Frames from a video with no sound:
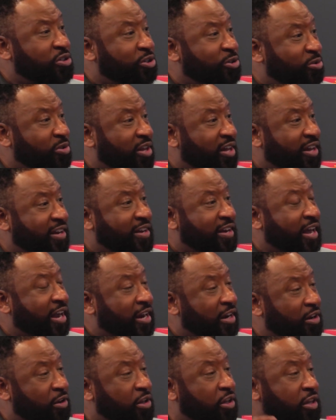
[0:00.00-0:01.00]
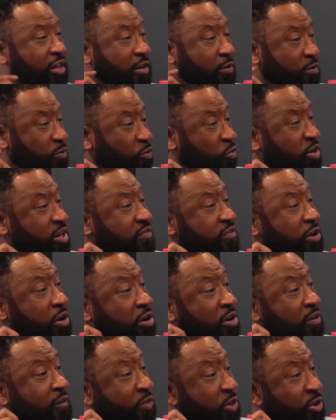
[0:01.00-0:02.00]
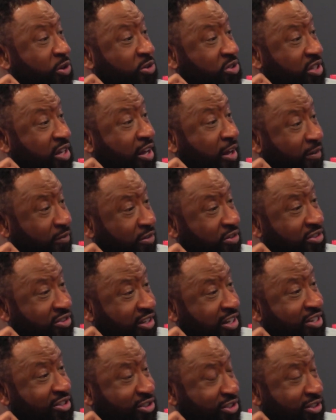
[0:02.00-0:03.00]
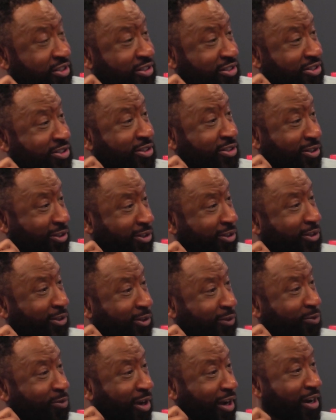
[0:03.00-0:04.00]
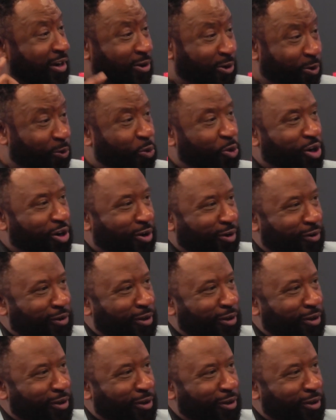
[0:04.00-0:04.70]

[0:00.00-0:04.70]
to that night that we've heard those conversations, right? Or we're